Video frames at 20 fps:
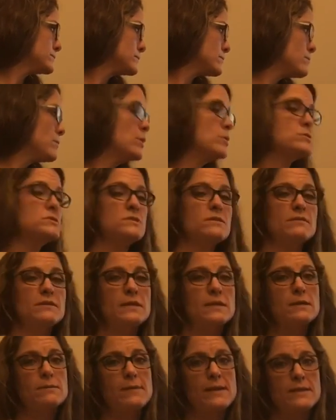Most of the
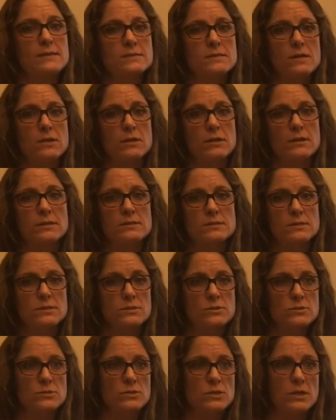inmates that are
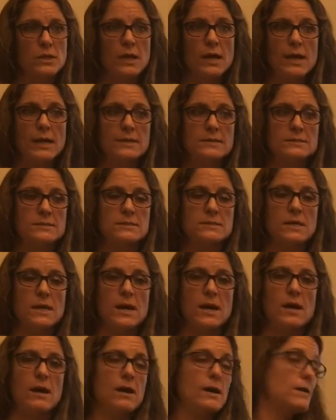institutionalized
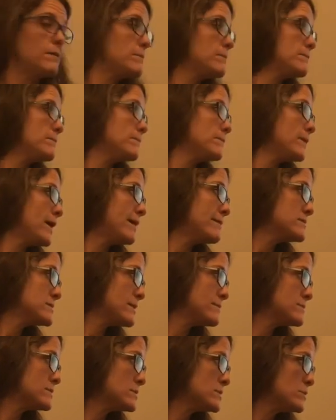have
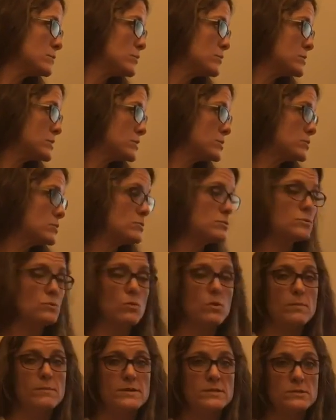substance abuse issues
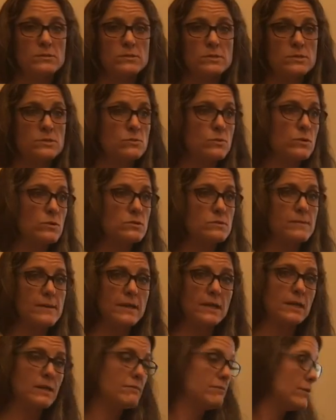or mental disorders,
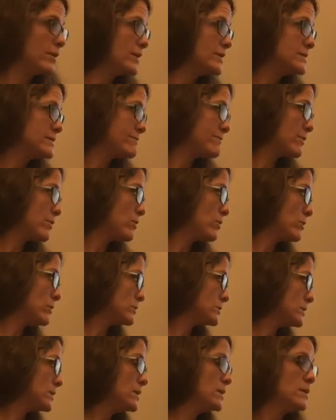making it very
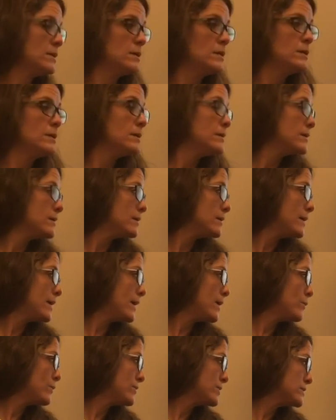difficult
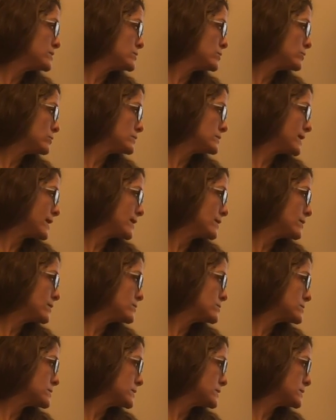with a dual
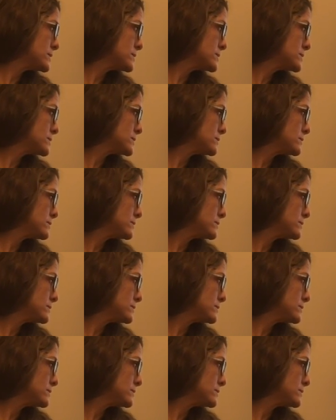diagnosis.